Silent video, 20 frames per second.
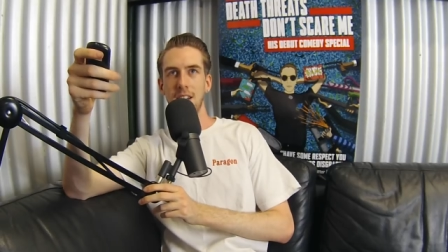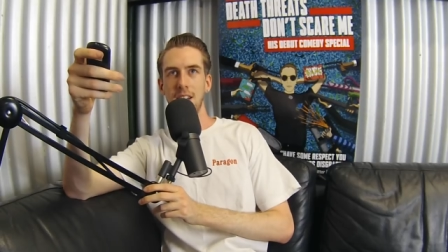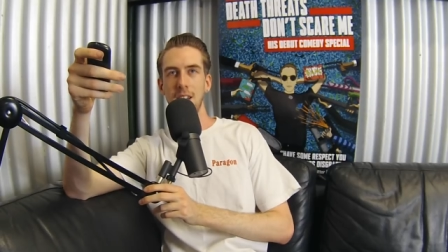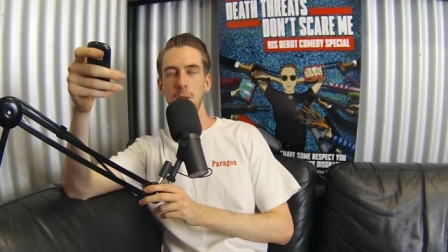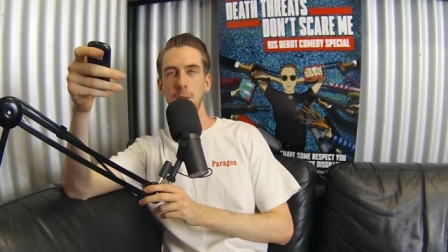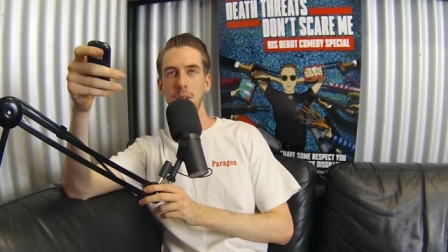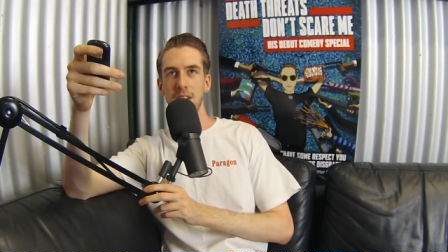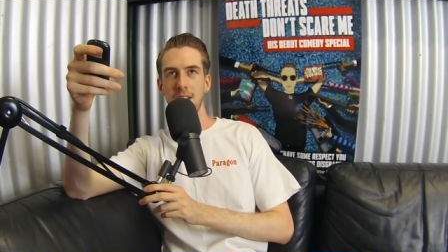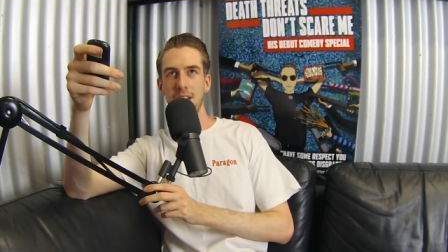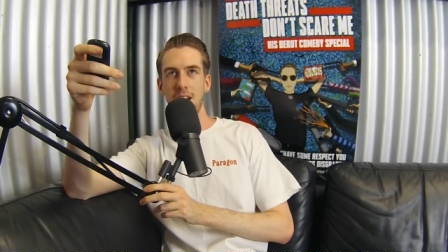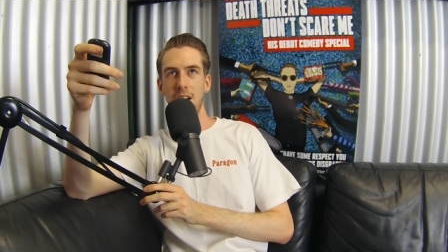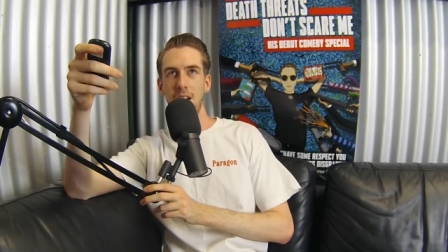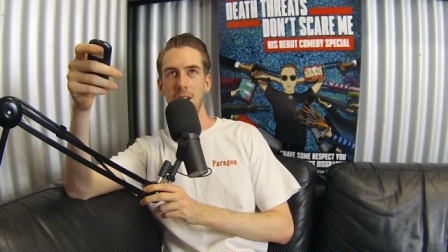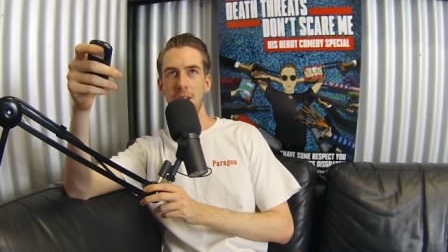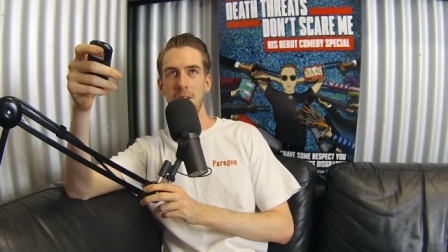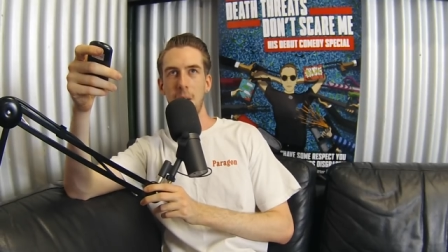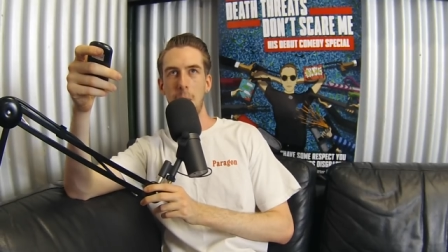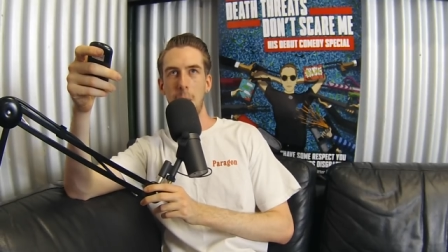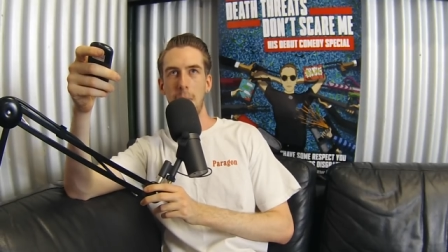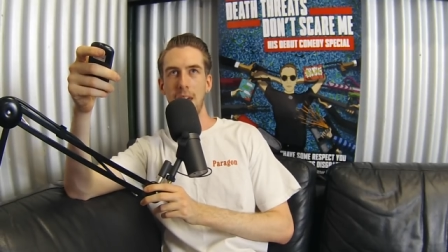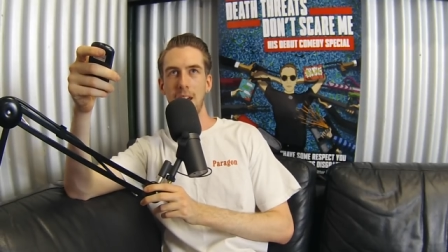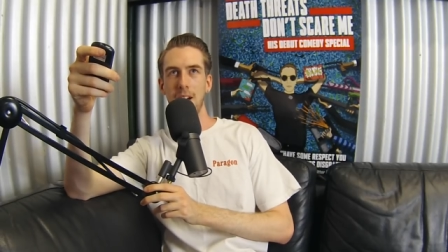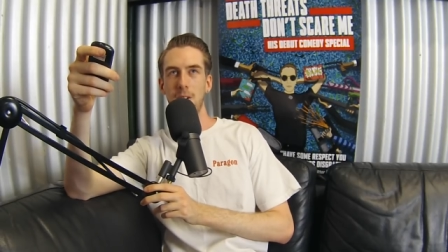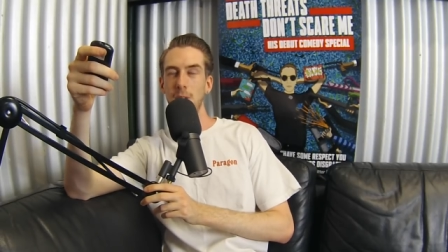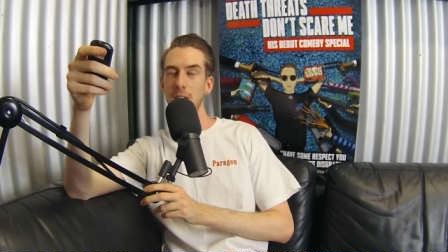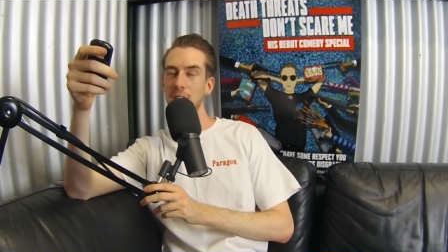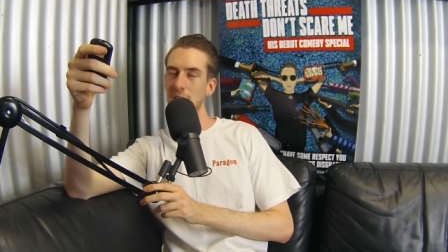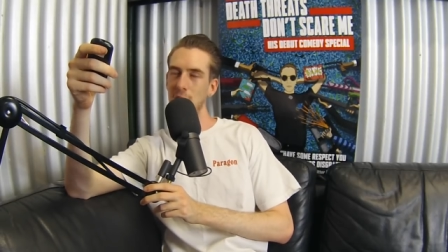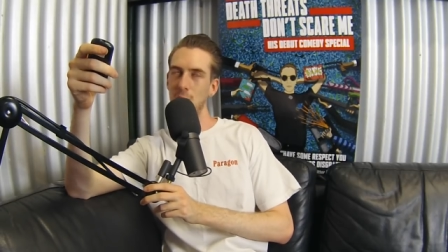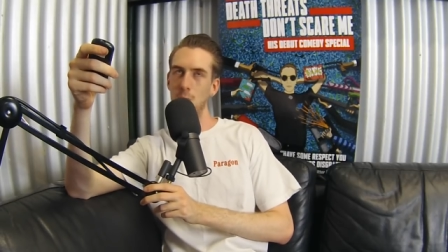Here we go.
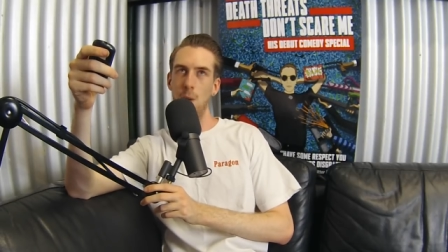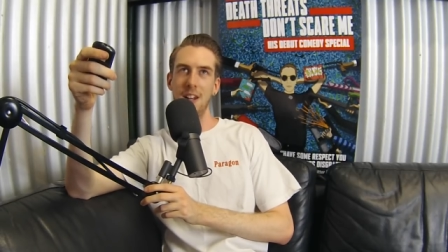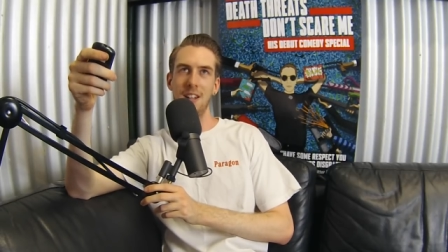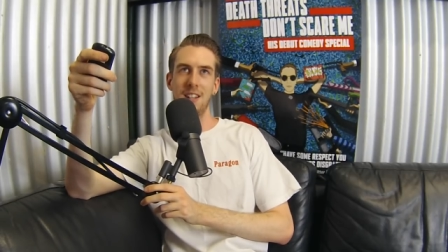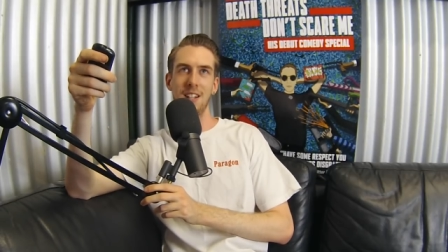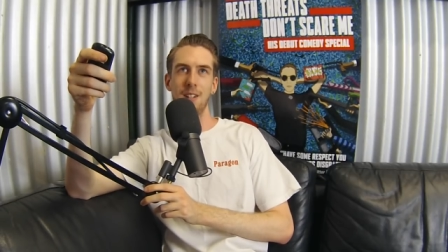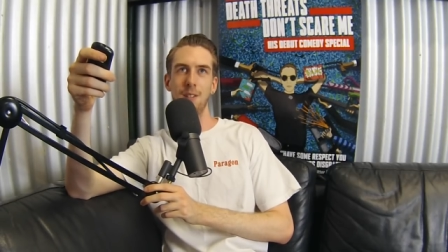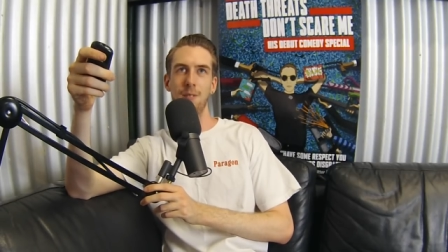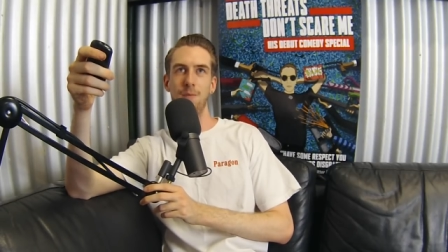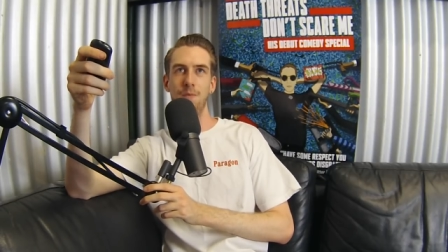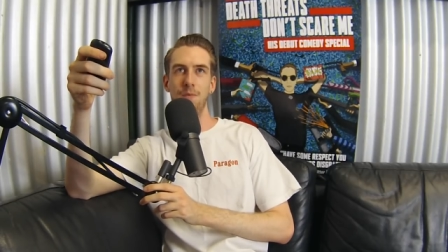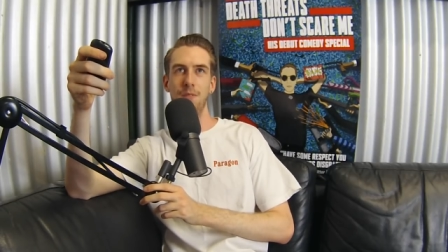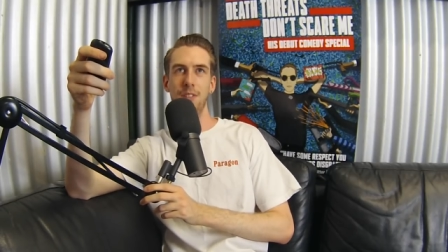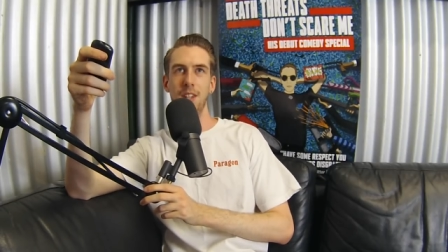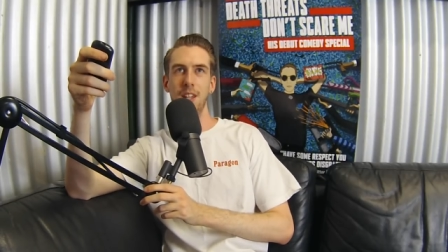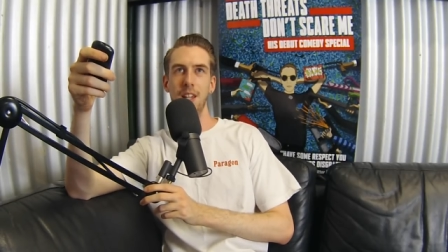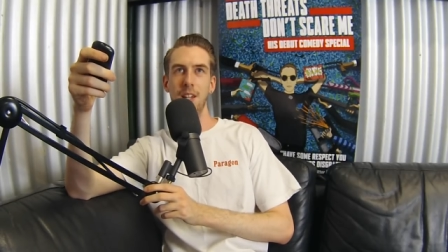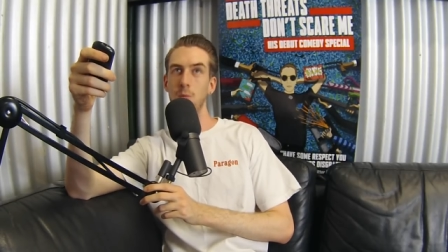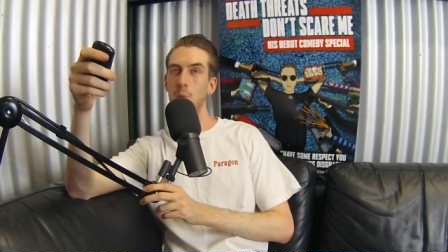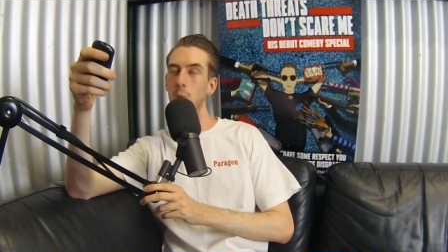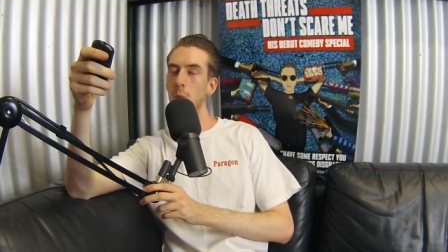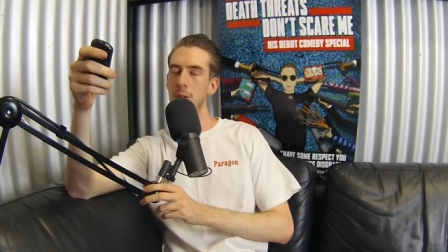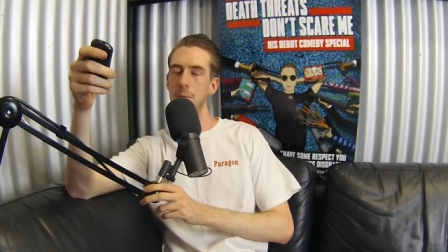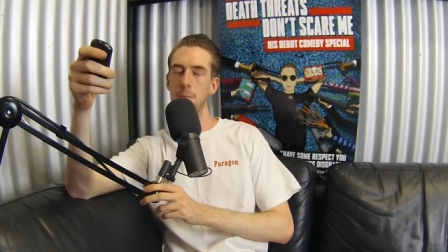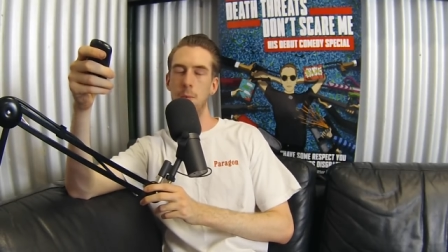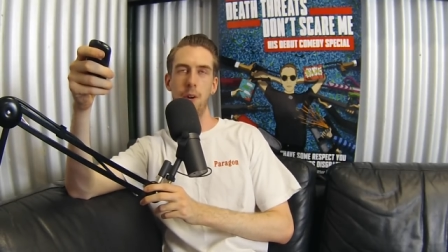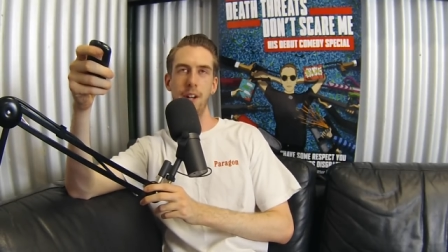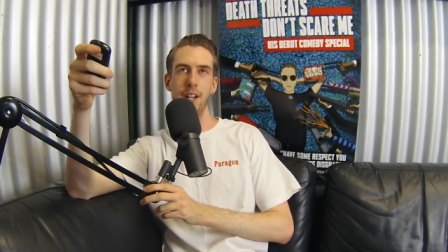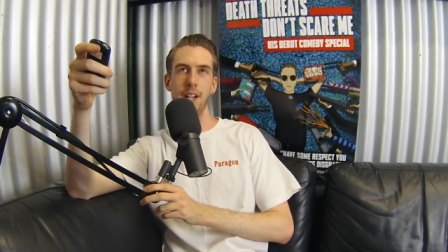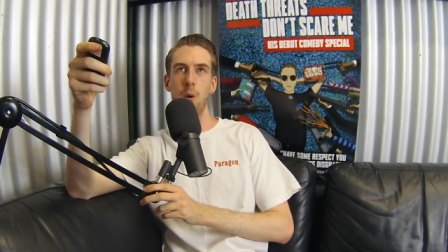Oh, it just went to the it was
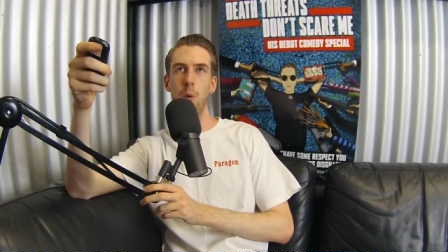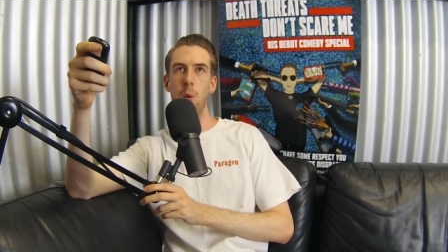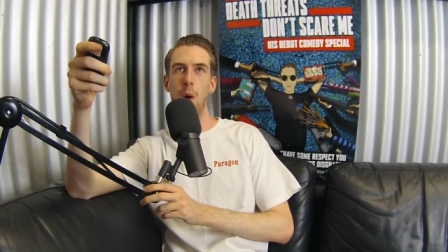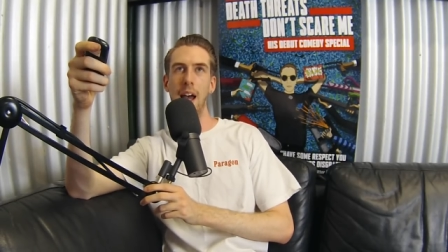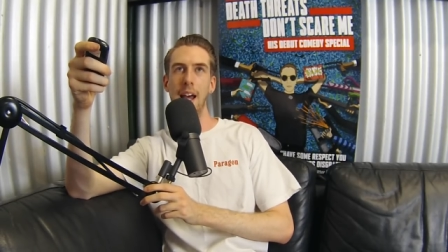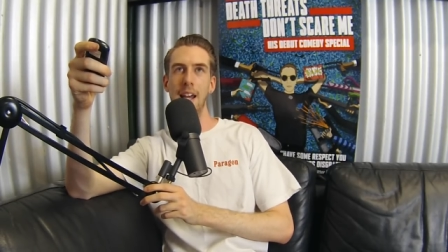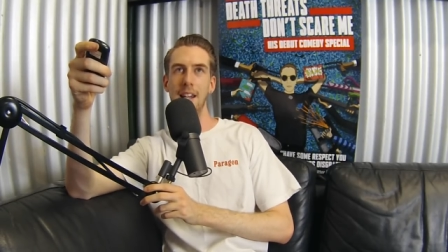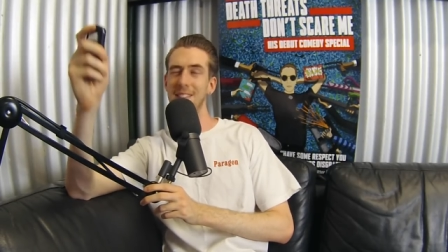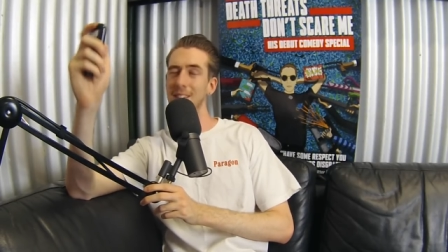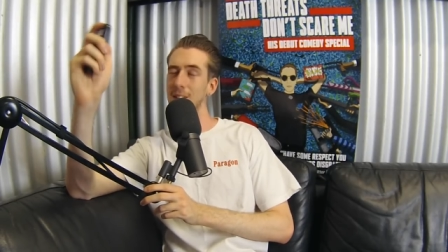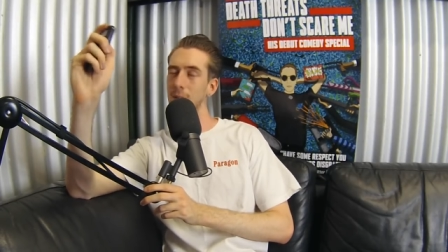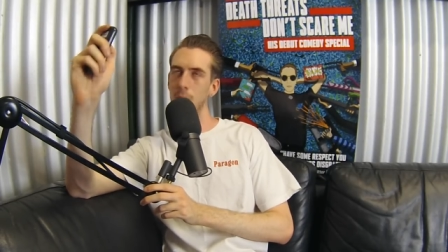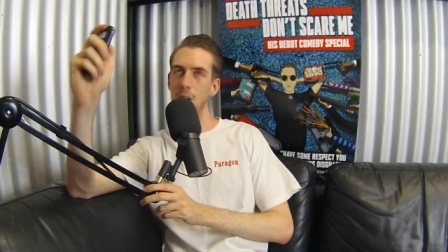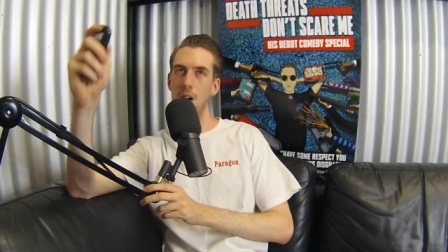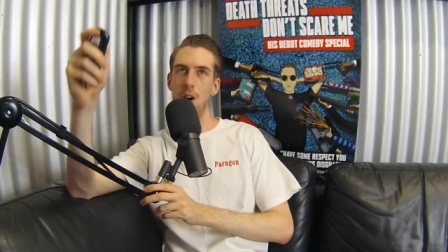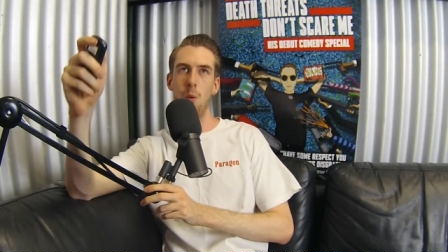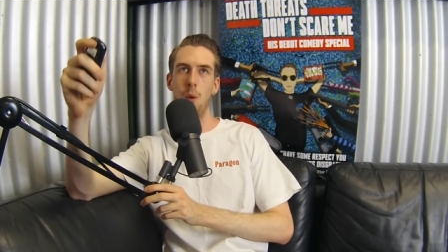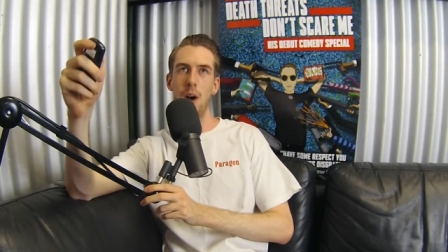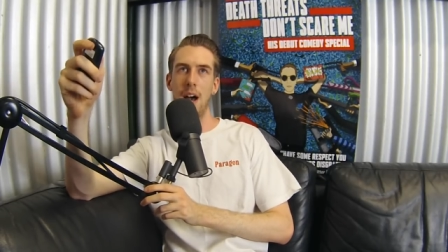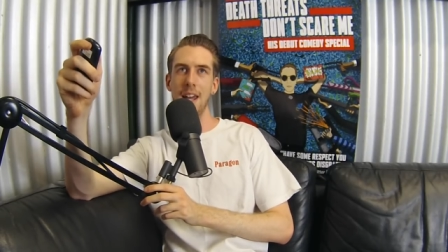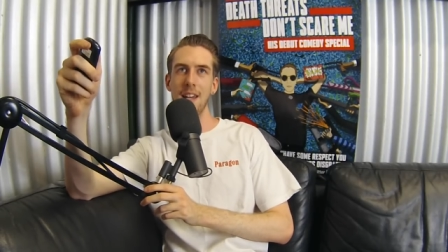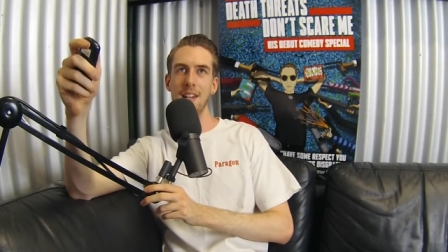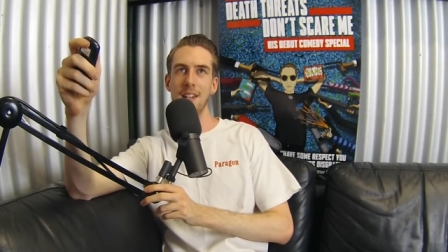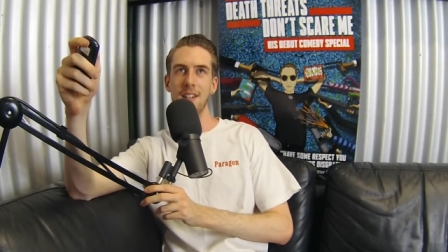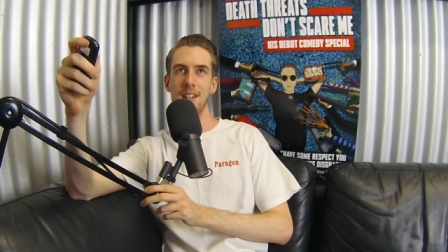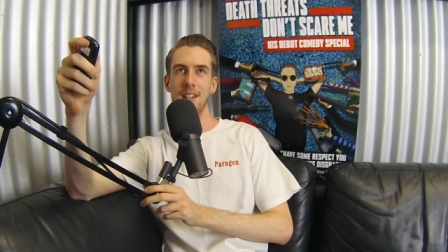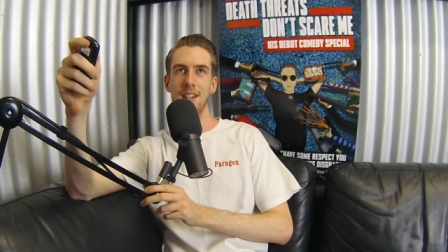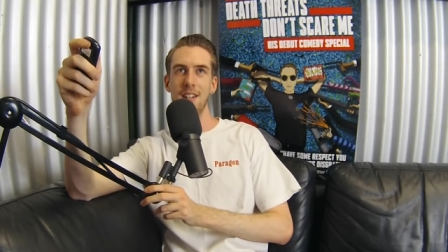pointing away. It's the wrong way.